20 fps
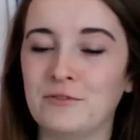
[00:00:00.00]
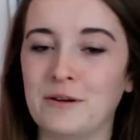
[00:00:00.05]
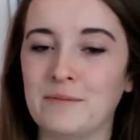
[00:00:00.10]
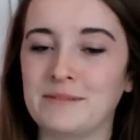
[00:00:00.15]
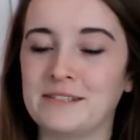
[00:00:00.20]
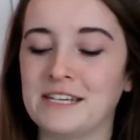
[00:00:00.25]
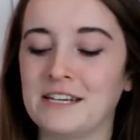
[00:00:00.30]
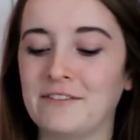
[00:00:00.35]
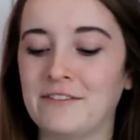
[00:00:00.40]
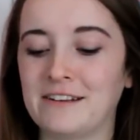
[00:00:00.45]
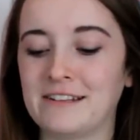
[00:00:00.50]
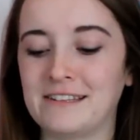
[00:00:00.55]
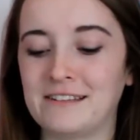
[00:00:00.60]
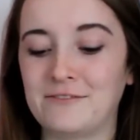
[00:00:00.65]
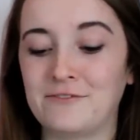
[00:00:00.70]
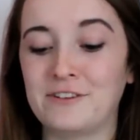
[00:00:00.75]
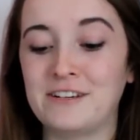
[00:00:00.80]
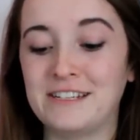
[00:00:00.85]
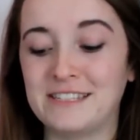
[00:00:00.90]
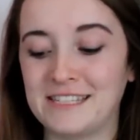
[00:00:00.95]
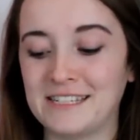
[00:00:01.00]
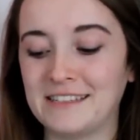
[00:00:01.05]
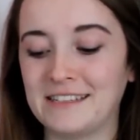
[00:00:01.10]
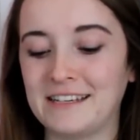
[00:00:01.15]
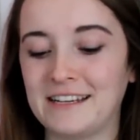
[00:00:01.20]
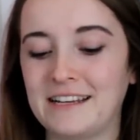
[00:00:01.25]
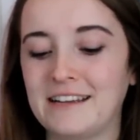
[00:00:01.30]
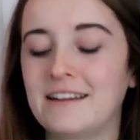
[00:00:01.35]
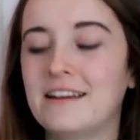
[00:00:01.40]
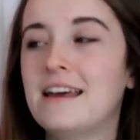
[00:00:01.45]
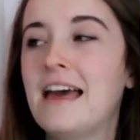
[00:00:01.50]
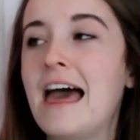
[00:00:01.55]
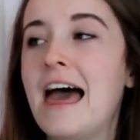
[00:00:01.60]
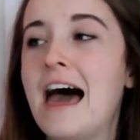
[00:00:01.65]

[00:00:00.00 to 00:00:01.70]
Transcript: website recently.